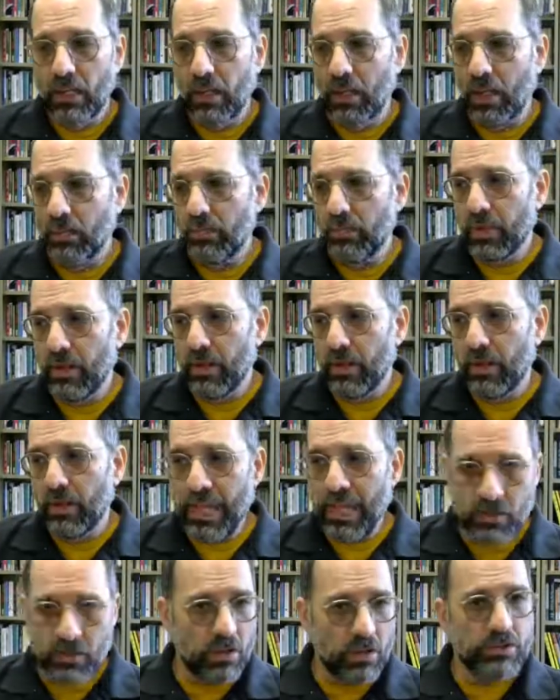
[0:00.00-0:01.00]

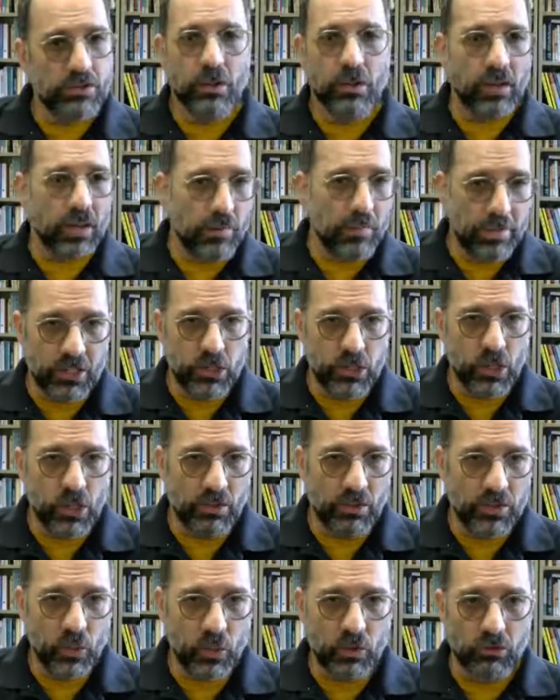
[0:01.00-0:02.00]
That's also going to be
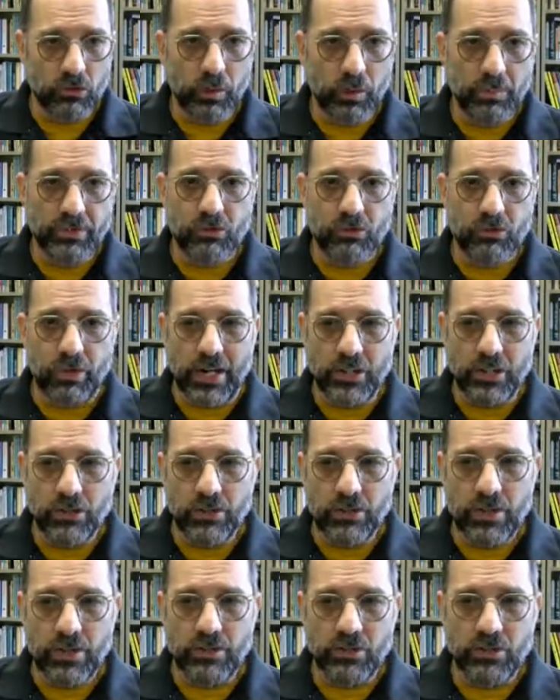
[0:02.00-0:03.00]
shown to a group of
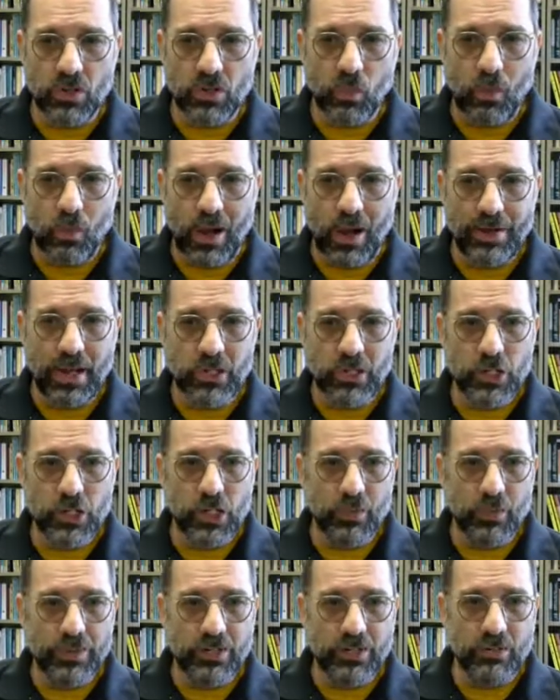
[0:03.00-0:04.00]
strangers, and so why not
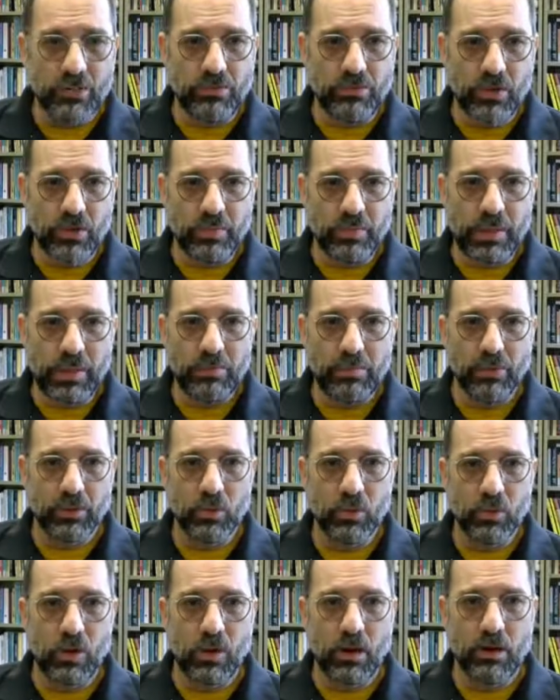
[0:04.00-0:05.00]
show it to those
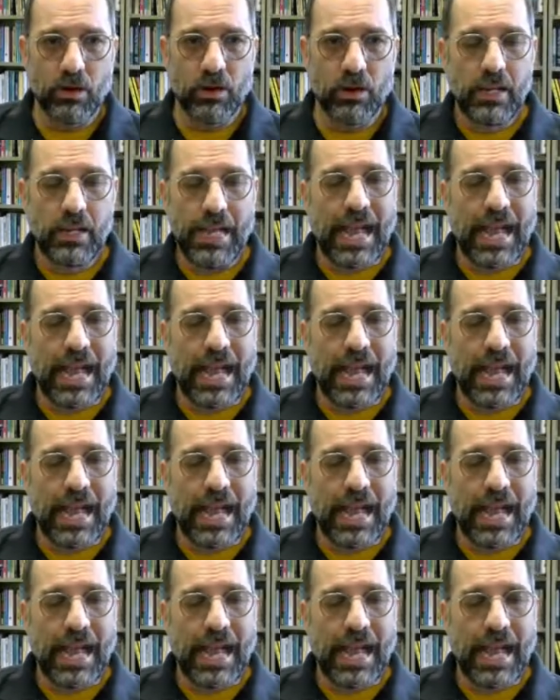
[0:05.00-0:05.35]
people who are